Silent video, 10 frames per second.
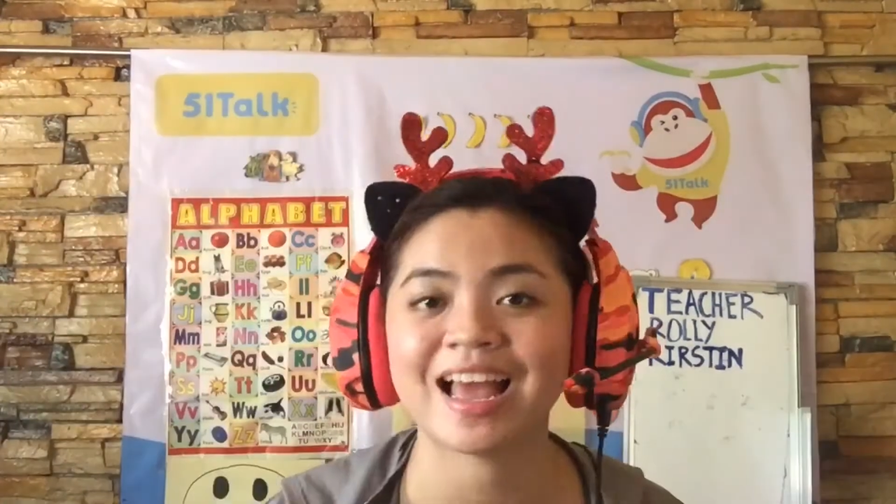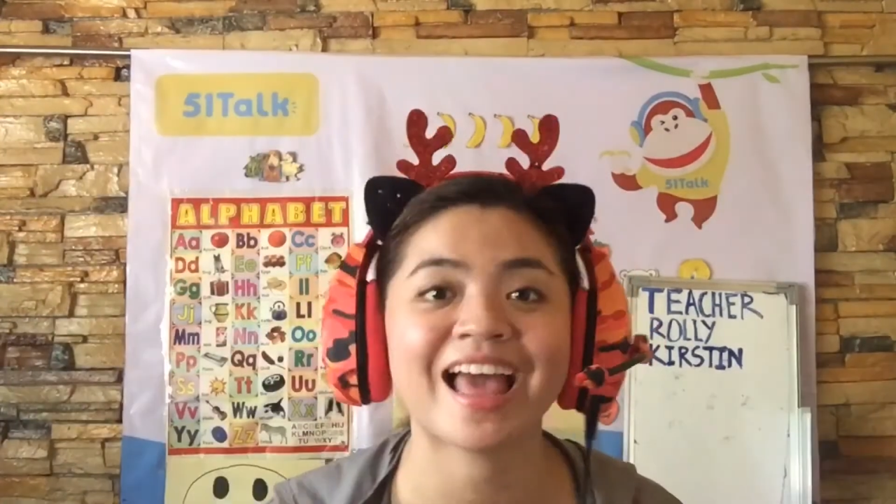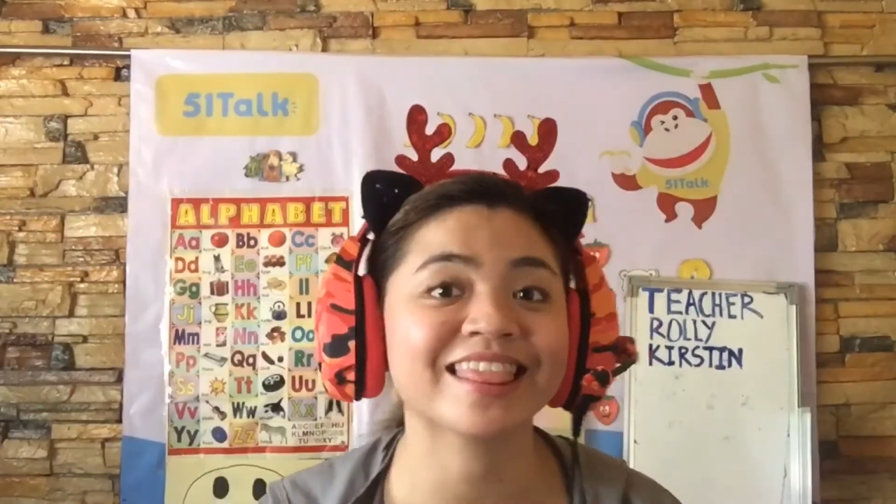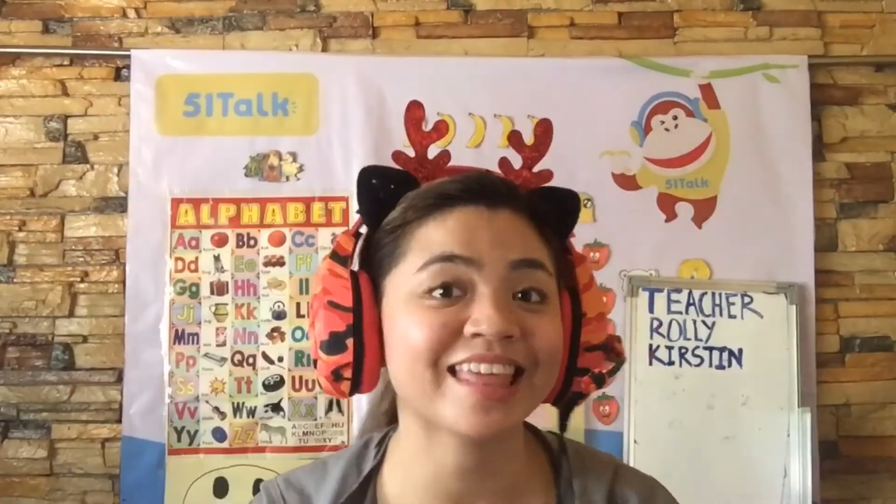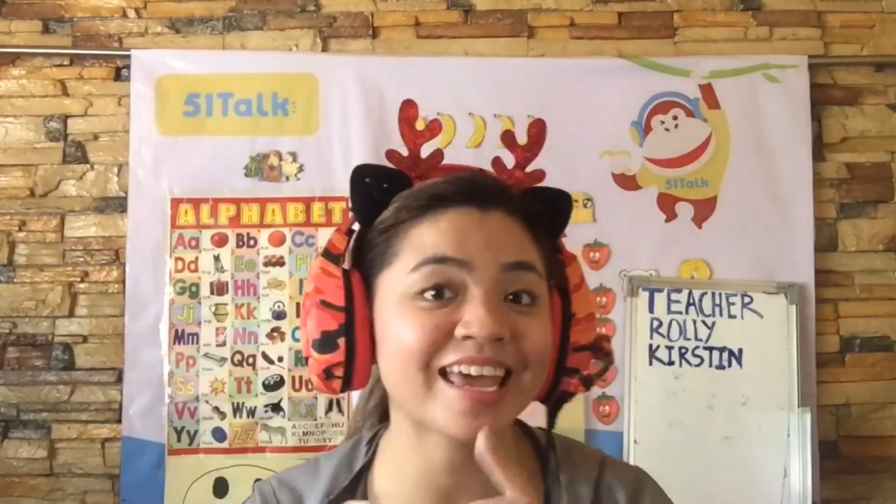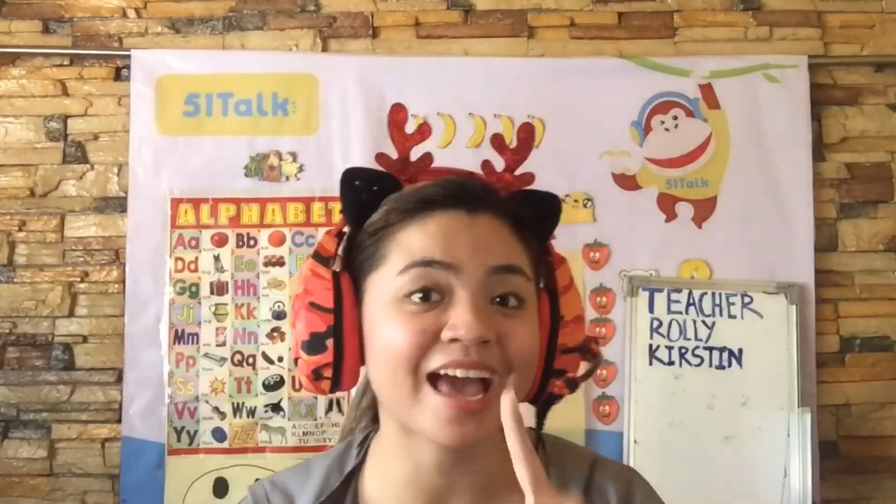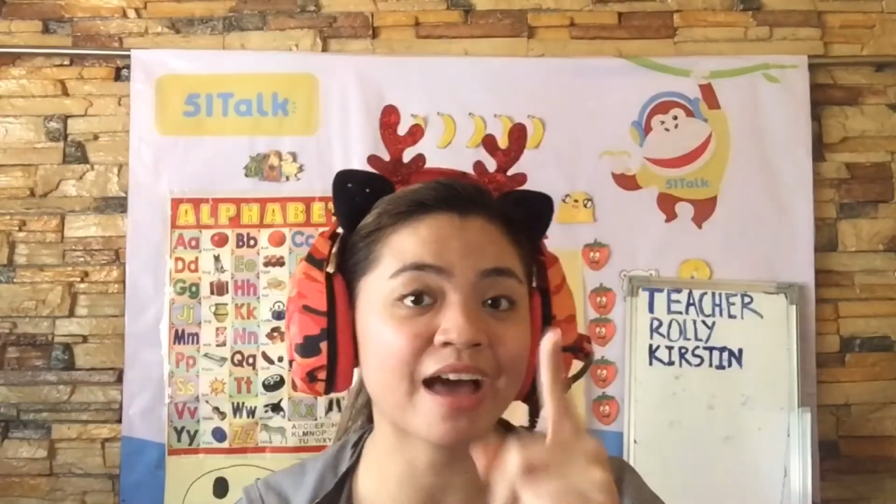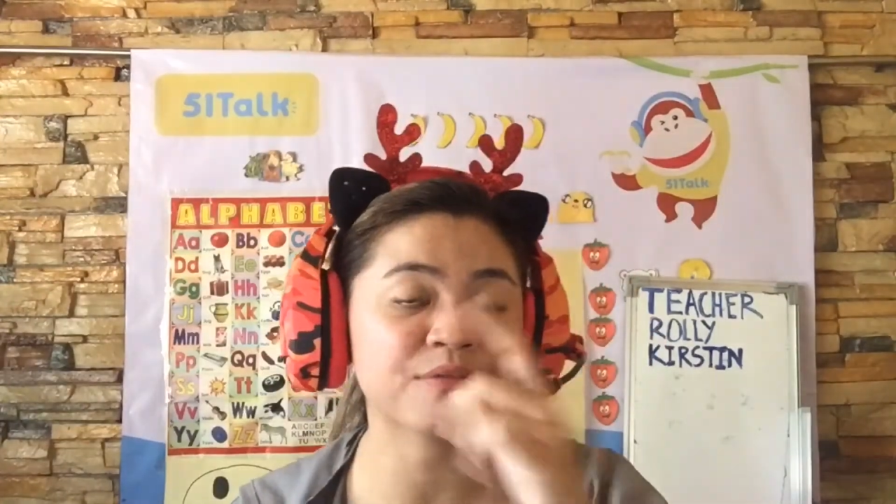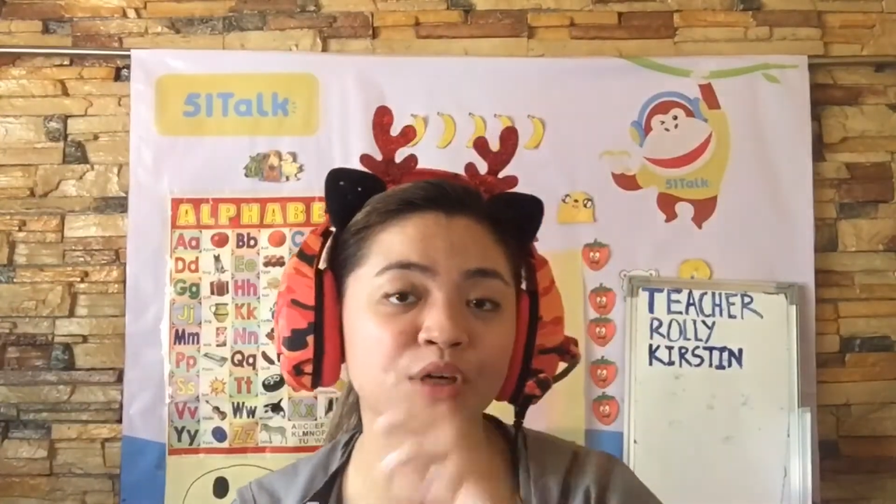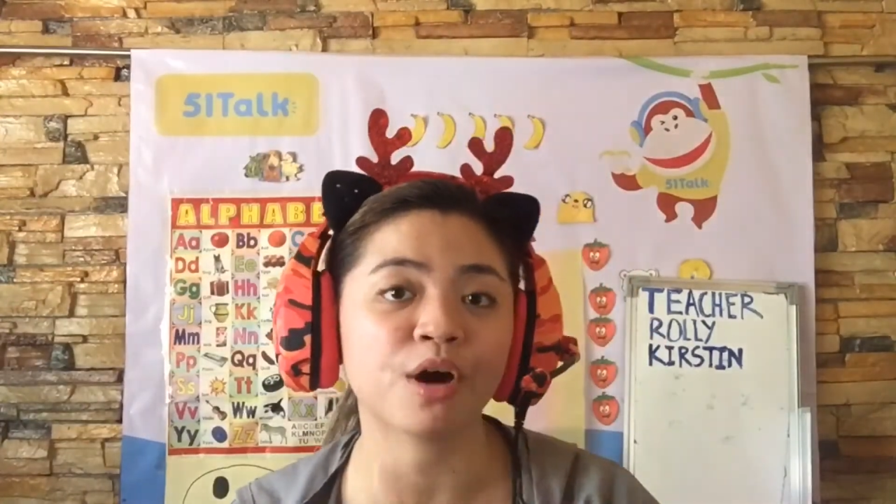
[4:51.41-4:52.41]
and they
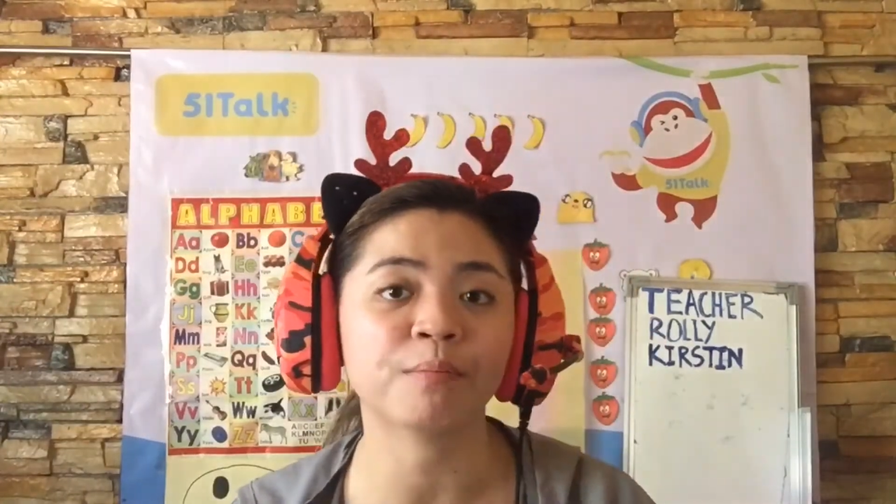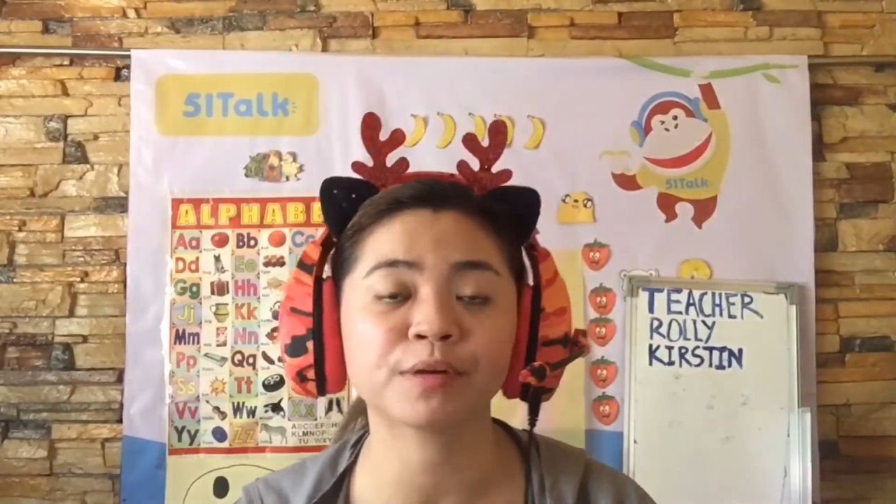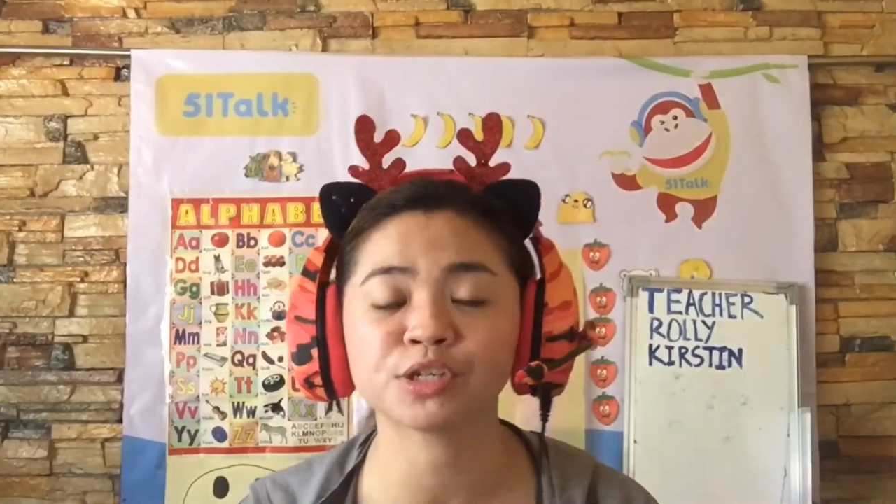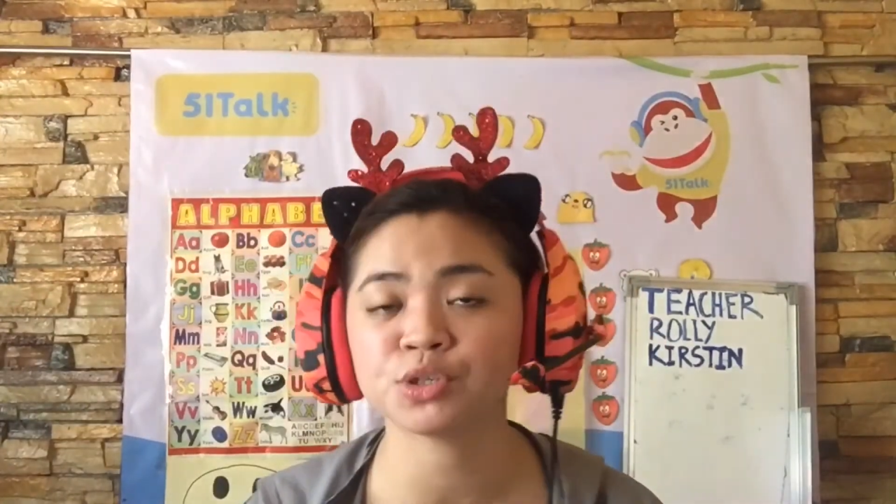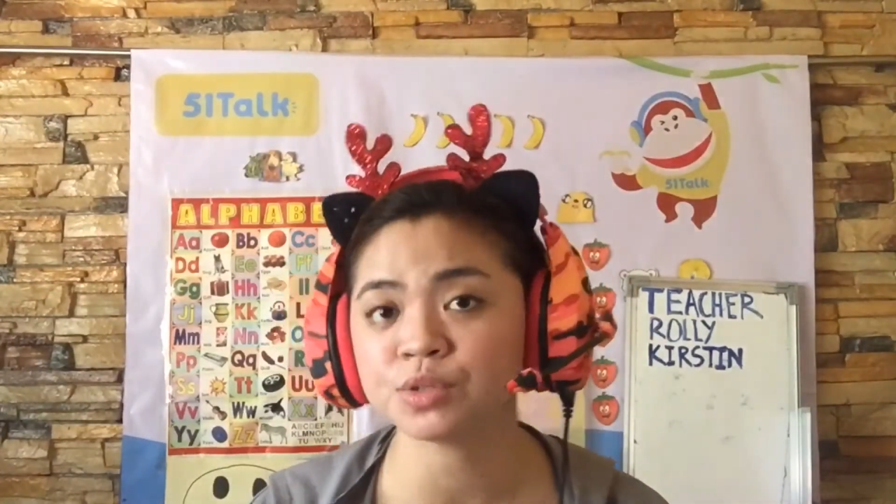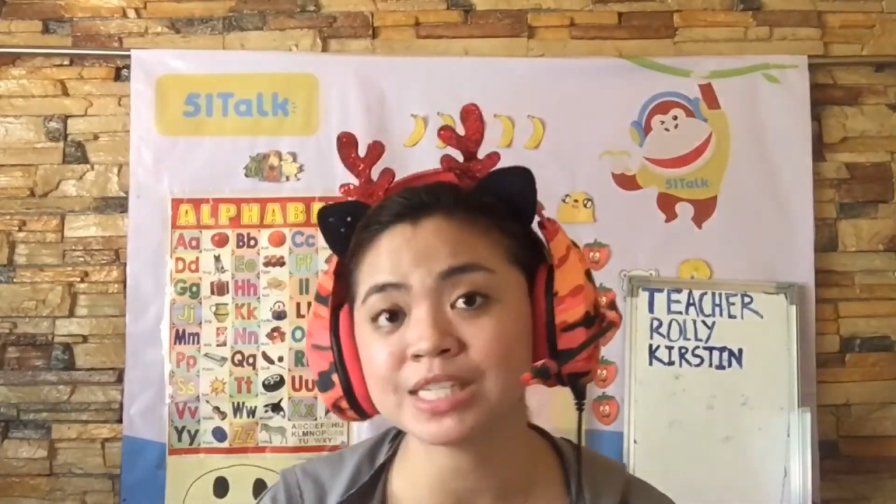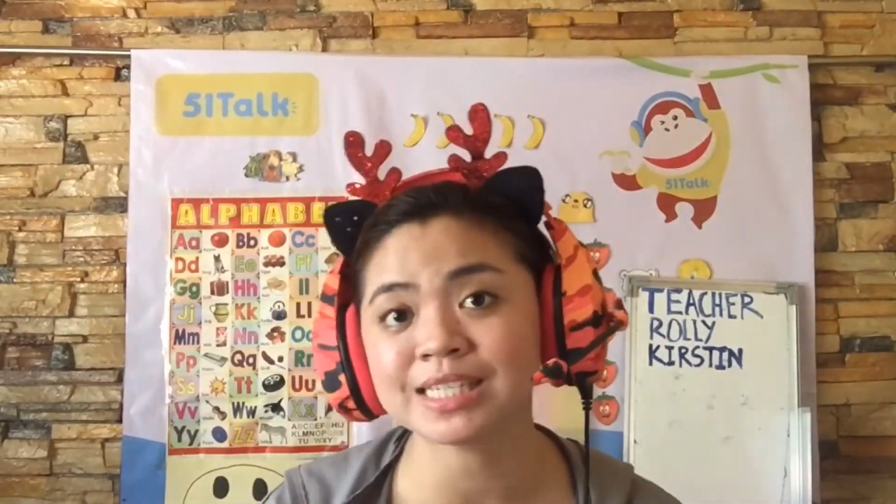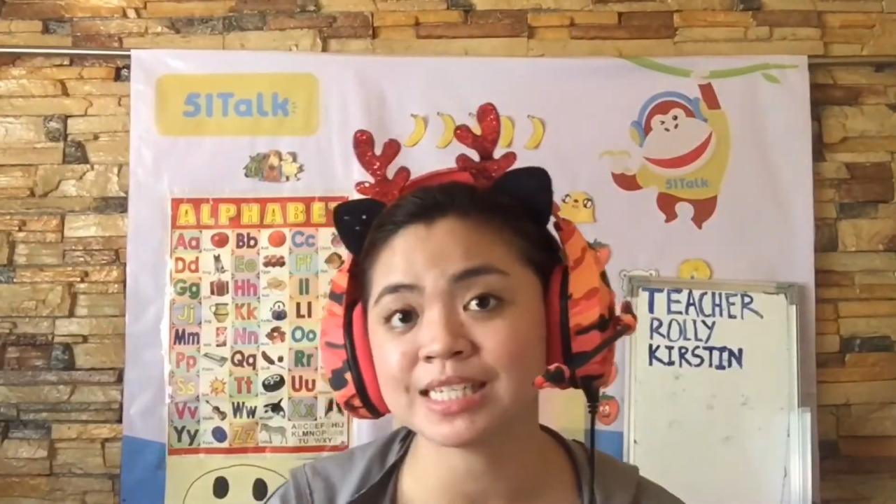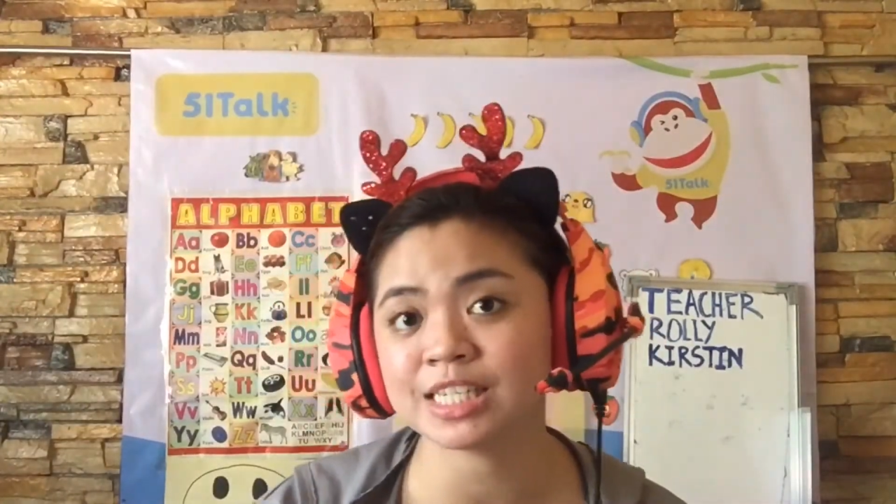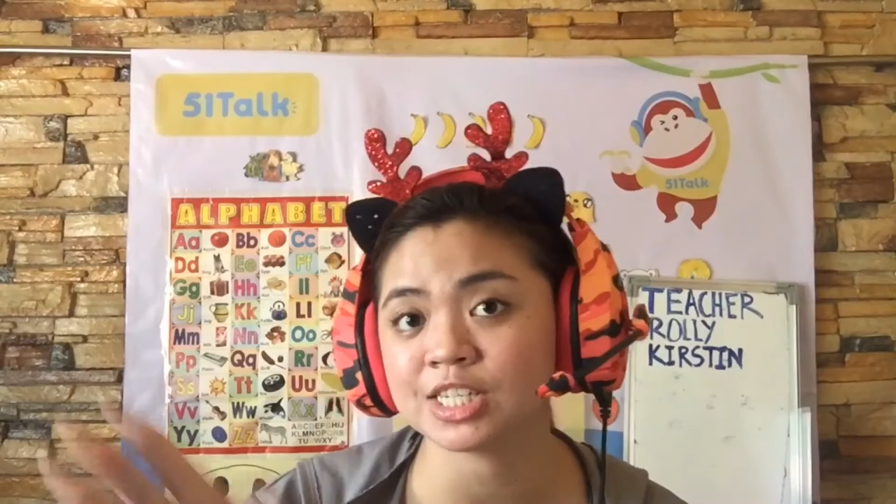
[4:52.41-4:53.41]
have the opportunity